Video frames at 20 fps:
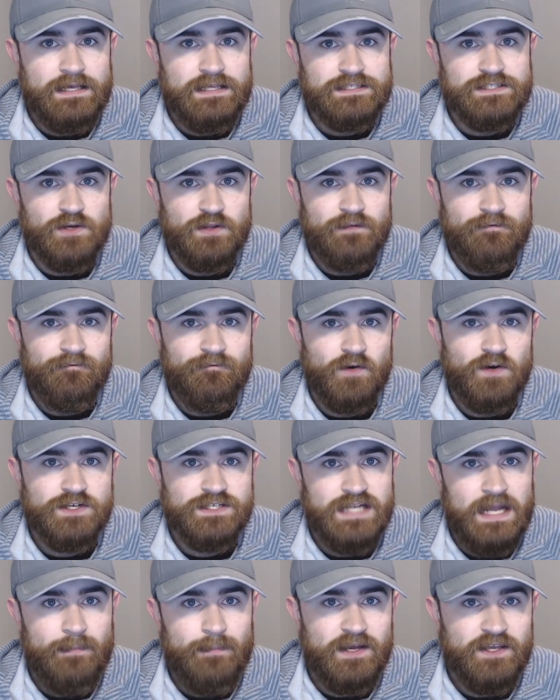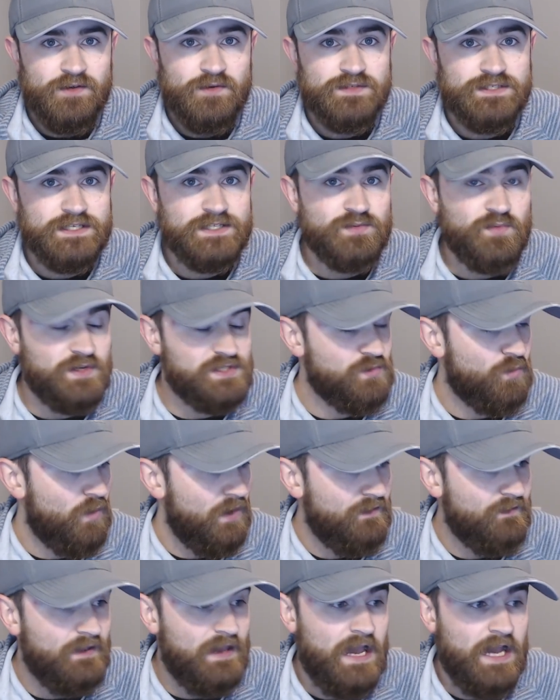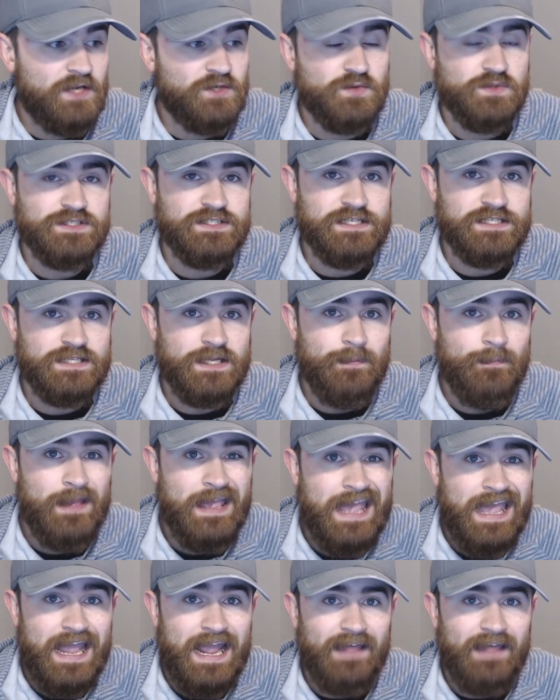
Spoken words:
So the first time I used this was with the actual system,